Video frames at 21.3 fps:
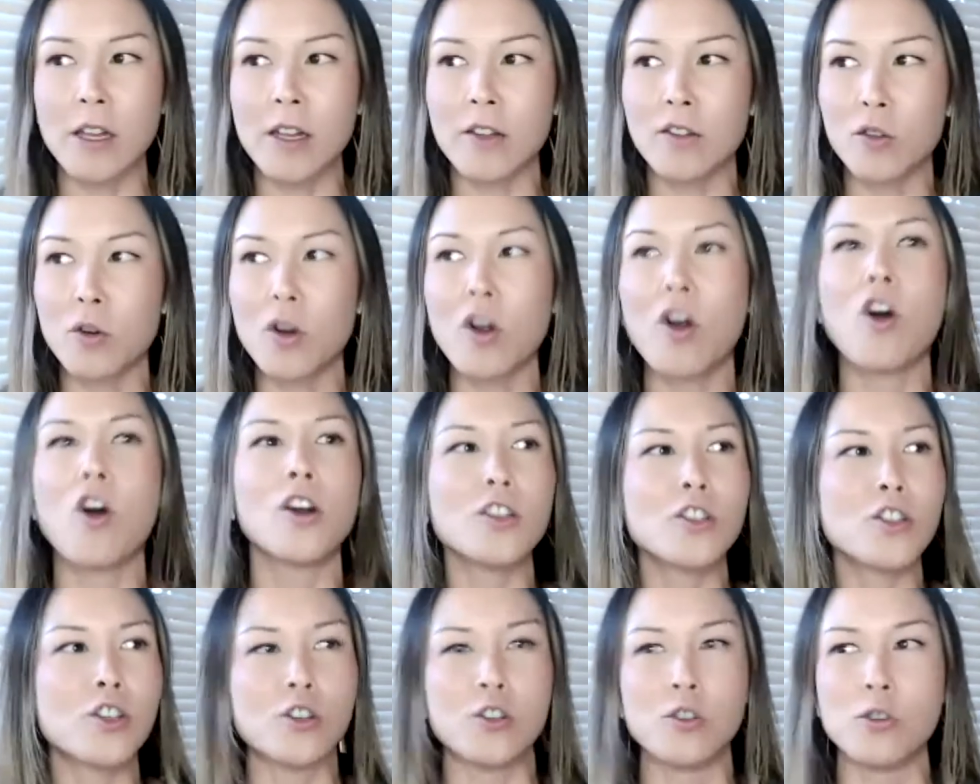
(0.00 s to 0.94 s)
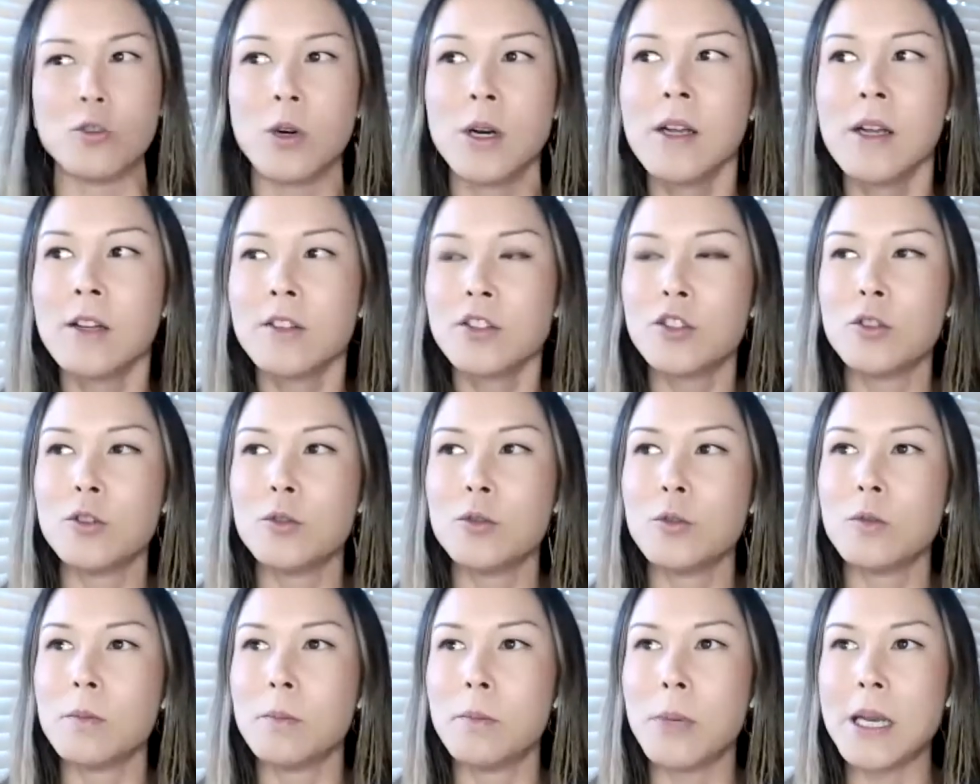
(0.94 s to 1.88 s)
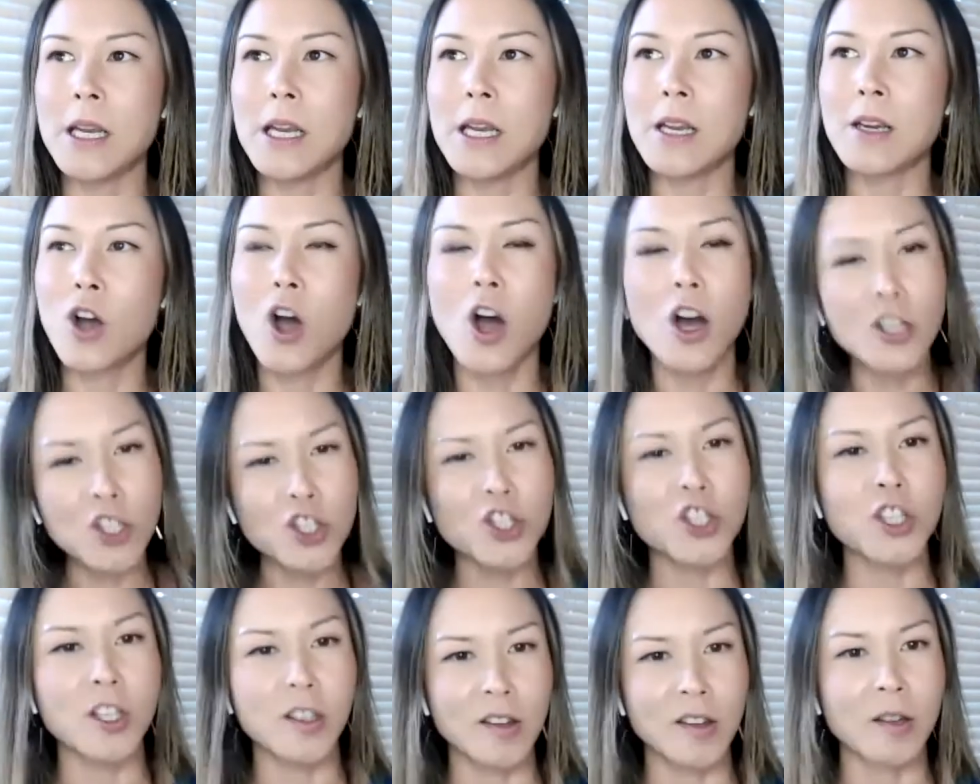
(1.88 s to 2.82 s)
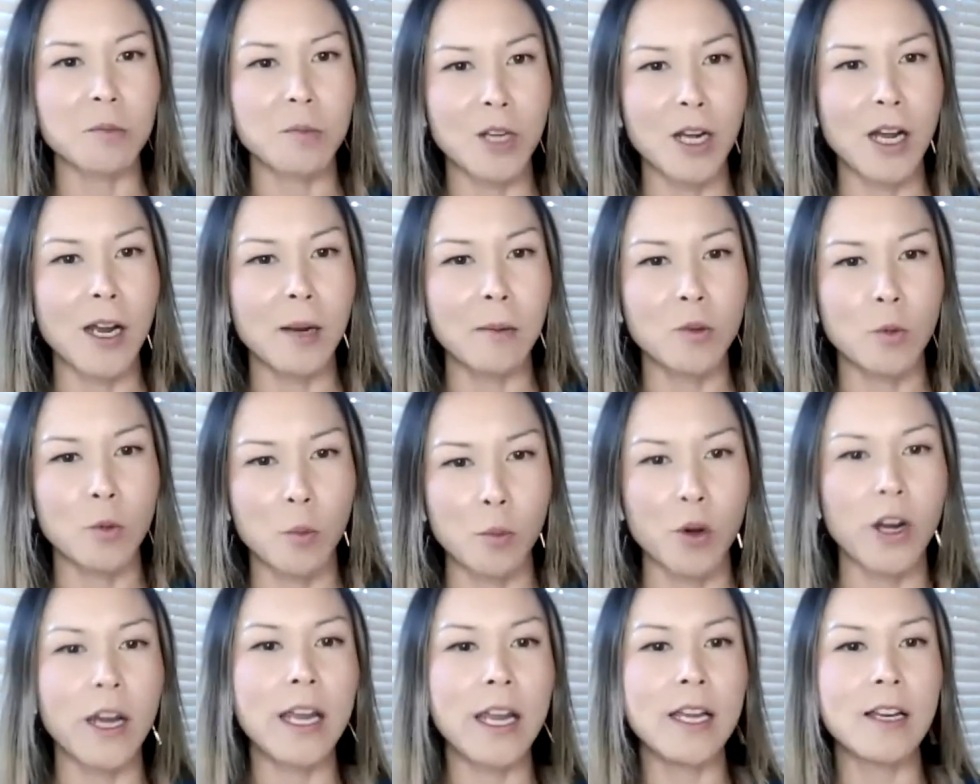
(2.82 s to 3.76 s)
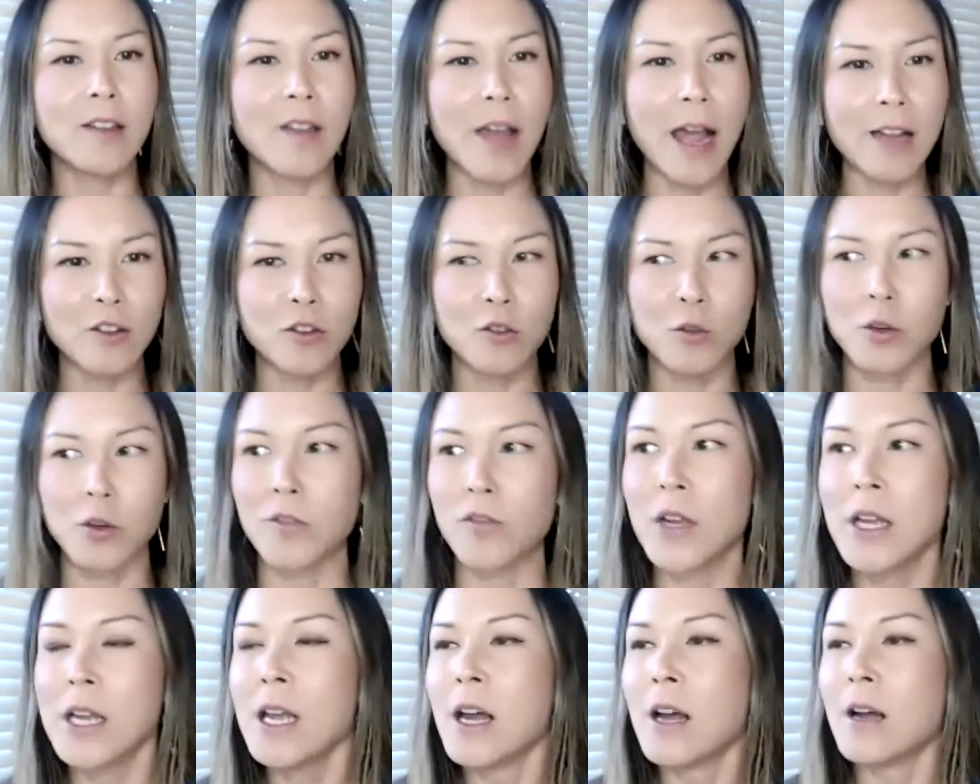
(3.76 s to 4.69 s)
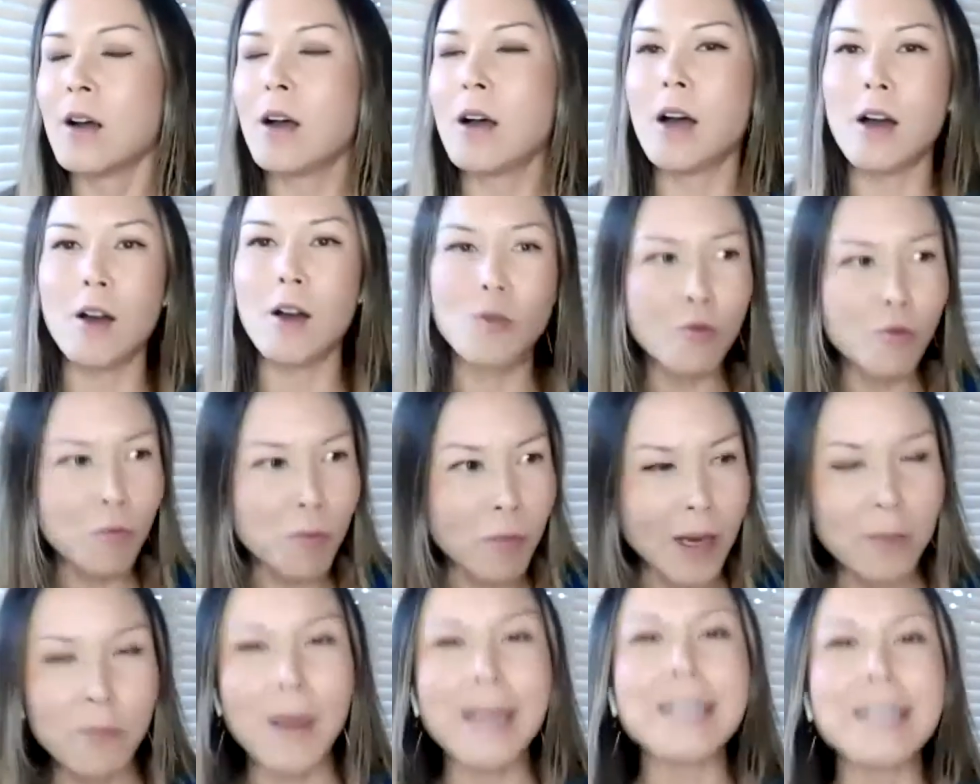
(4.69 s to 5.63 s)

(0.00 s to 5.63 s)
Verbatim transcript: it's sort of hard to to be conscious sometimes when we're in that sort of m-